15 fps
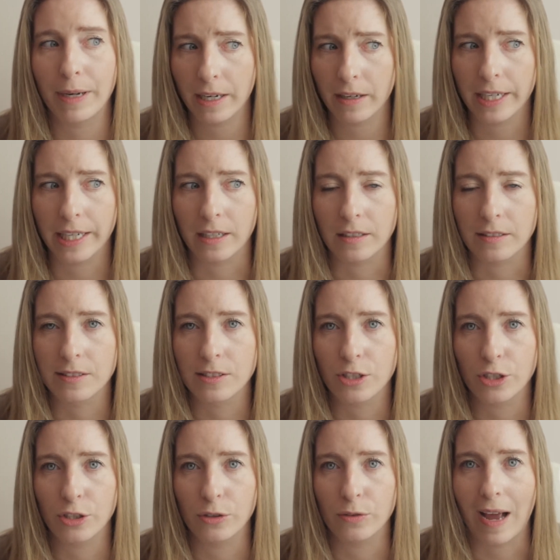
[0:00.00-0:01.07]
barriers
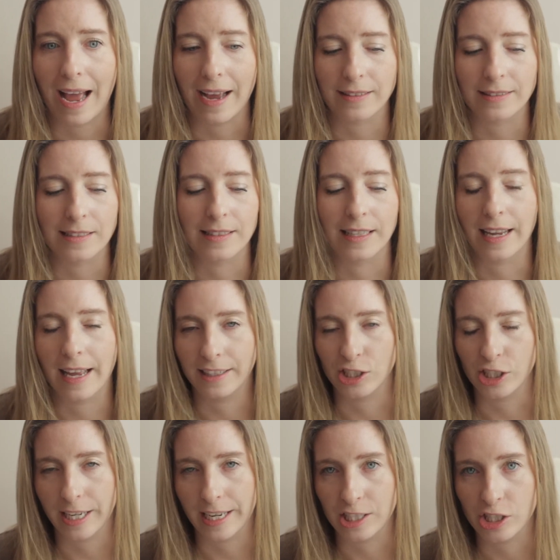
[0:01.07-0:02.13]
to accessing
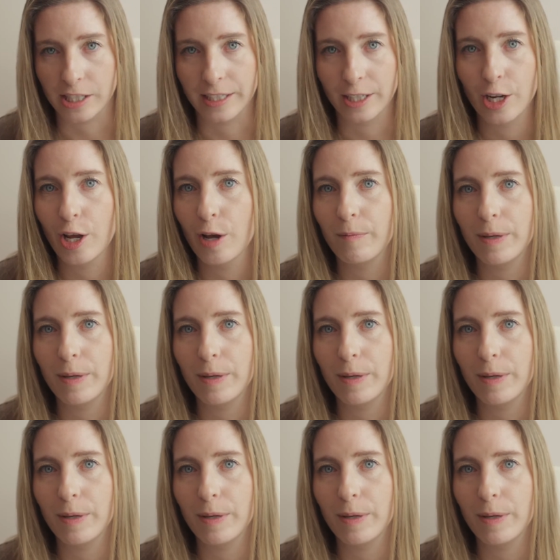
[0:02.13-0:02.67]
education.